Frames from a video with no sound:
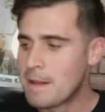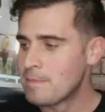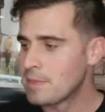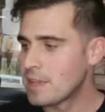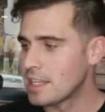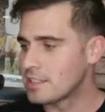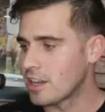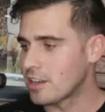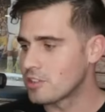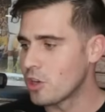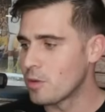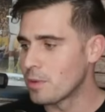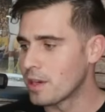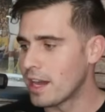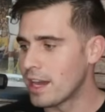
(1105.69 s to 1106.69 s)
It's
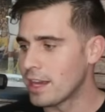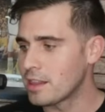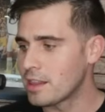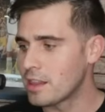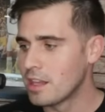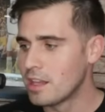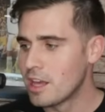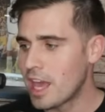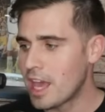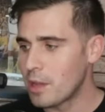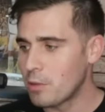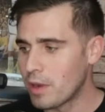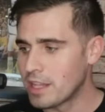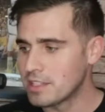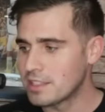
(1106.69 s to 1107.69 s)
October 9th, a
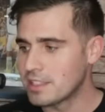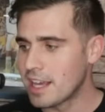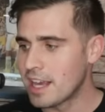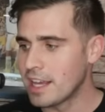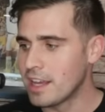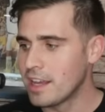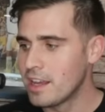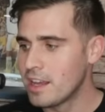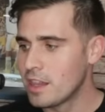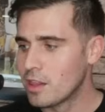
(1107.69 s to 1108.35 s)
Wednesday.